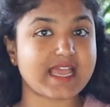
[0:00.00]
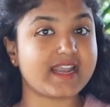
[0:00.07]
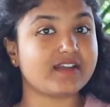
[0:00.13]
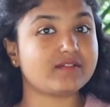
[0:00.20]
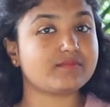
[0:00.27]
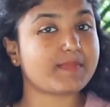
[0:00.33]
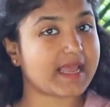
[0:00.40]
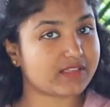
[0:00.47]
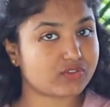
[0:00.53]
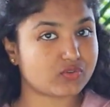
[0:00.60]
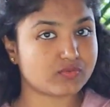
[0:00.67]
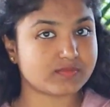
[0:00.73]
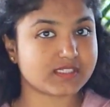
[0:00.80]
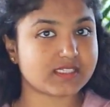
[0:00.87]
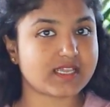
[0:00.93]
and
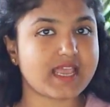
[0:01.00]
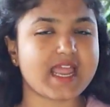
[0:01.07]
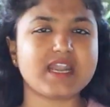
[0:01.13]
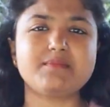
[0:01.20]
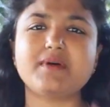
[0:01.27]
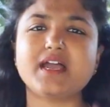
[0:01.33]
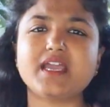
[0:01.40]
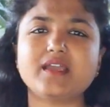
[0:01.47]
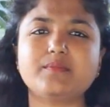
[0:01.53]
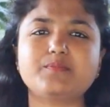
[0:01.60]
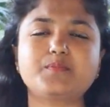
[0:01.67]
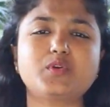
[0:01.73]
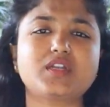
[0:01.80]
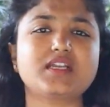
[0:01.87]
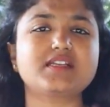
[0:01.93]
bathrooms. And by
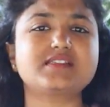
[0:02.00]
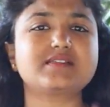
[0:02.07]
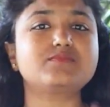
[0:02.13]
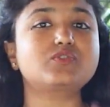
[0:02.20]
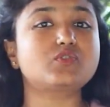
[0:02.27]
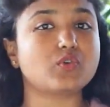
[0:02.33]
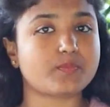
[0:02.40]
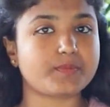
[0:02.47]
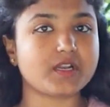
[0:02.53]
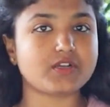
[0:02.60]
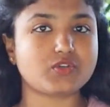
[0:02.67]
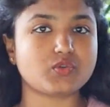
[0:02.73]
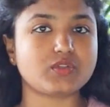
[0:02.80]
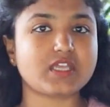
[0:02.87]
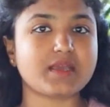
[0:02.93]
putting some soap
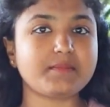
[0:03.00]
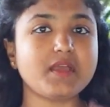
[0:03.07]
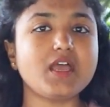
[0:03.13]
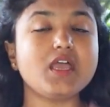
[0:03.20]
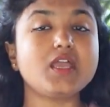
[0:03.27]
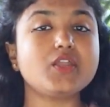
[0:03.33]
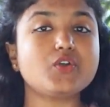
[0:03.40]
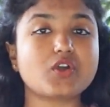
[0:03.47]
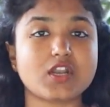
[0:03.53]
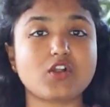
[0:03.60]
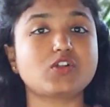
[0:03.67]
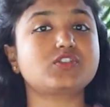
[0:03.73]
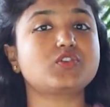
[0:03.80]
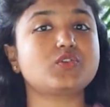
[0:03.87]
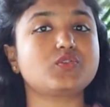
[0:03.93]
net to them, you can
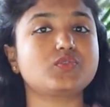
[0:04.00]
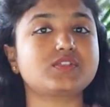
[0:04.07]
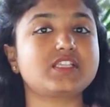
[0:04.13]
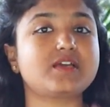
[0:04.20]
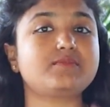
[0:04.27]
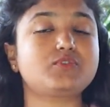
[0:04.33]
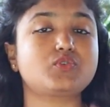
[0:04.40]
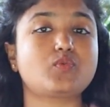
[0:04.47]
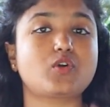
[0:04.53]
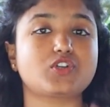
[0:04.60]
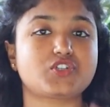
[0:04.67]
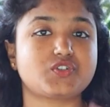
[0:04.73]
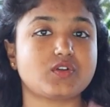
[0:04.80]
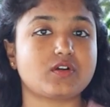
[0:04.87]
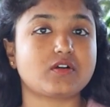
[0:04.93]
also use them to
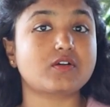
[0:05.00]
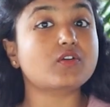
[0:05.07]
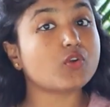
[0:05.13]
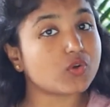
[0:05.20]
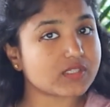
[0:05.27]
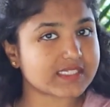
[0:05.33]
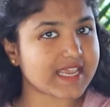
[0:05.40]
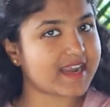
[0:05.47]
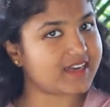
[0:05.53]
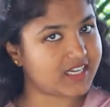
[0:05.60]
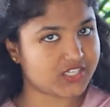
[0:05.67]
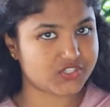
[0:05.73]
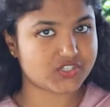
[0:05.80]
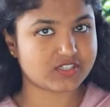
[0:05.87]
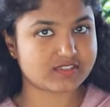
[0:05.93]
wash your clothes and
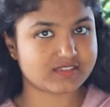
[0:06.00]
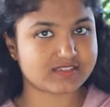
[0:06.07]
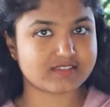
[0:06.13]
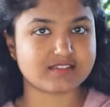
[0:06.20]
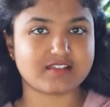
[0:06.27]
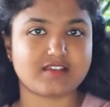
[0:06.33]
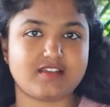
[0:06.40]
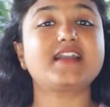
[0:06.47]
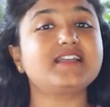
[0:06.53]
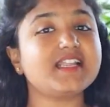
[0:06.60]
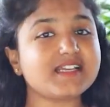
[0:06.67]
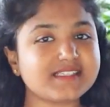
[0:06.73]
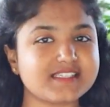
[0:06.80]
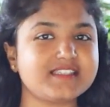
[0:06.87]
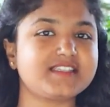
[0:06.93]
dishes.
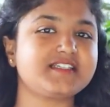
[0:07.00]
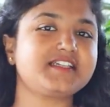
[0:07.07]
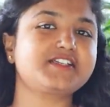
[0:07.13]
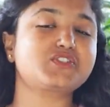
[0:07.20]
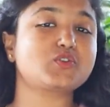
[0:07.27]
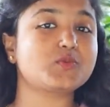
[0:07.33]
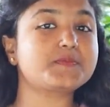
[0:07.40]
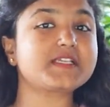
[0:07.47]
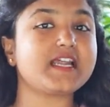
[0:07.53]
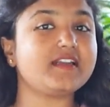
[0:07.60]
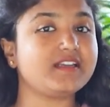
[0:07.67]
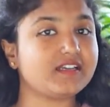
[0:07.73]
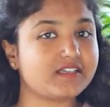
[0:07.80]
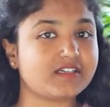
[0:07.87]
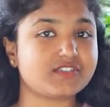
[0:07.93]
Unlike synthetic soaps
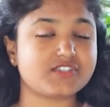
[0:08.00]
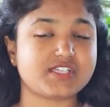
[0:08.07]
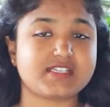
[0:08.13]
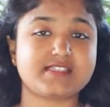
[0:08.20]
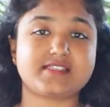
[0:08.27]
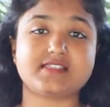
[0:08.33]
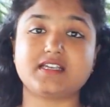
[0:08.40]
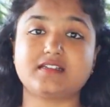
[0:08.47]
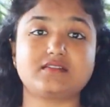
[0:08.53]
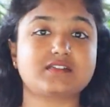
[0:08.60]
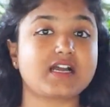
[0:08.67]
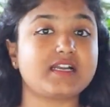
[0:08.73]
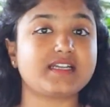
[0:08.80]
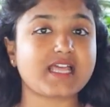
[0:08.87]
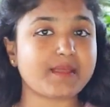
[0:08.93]
and detergents that
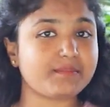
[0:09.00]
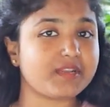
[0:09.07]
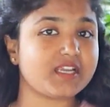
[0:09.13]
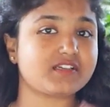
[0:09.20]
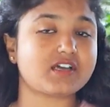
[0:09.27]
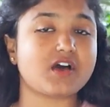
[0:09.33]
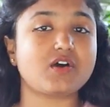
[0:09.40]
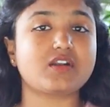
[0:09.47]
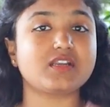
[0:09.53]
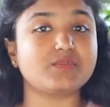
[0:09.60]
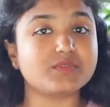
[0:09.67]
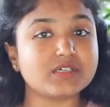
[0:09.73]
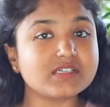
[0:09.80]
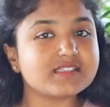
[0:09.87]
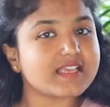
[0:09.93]
contaminate our
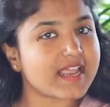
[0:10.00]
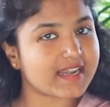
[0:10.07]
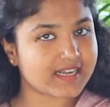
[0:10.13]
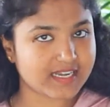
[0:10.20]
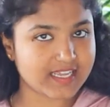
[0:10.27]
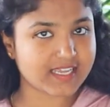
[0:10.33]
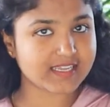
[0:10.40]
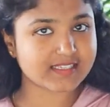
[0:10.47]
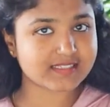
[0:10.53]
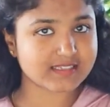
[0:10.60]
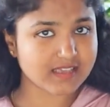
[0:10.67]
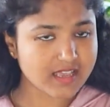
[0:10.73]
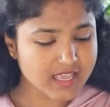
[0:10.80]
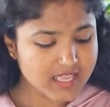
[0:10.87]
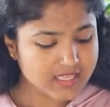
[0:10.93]
rivers and lakes,
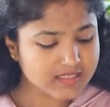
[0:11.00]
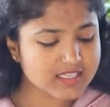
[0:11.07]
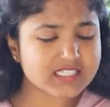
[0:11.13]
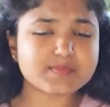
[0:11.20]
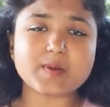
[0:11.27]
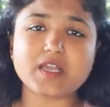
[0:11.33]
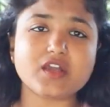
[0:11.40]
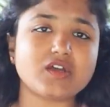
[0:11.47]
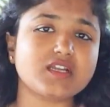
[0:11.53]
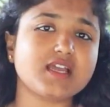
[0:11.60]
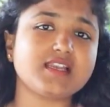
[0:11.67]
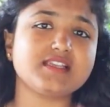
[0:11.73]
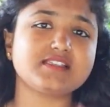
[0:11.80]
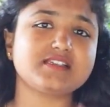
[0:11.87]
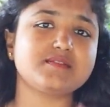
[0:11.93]
these
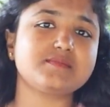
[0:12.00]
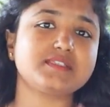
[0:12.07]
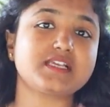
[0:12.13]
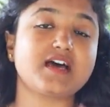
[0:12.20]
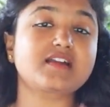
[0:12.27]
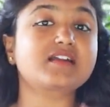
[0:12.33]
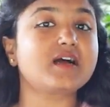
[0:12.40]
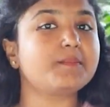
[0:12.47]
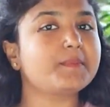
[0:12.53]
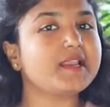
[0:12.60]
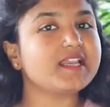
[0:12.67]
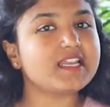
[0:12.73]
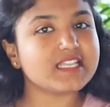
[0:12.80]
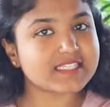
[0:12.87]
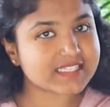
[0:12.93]
bioorganisms are
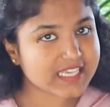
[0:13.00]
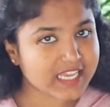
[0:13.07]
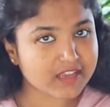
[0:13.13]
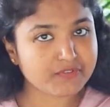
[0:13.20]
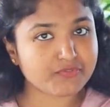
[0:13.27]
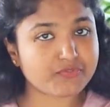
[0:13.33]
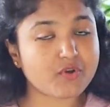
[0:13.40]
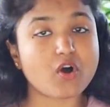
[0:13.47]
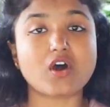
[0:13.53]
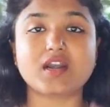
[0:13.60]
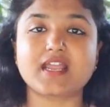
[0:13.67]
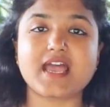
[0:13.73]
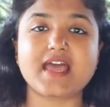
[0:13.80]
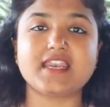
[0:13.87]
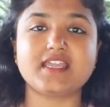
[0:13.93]
completely safe,
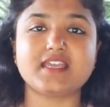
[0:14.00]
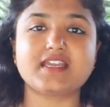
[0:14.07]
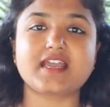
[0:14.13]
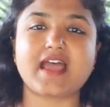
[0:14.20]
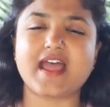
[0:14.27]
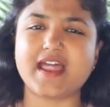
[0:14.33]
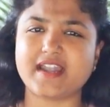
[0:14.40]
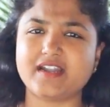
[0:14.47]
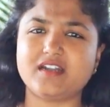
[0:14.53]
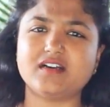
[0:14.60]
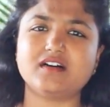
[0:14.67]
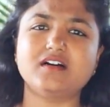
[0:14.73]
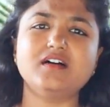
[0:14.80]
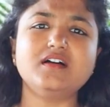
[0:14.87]
organic, and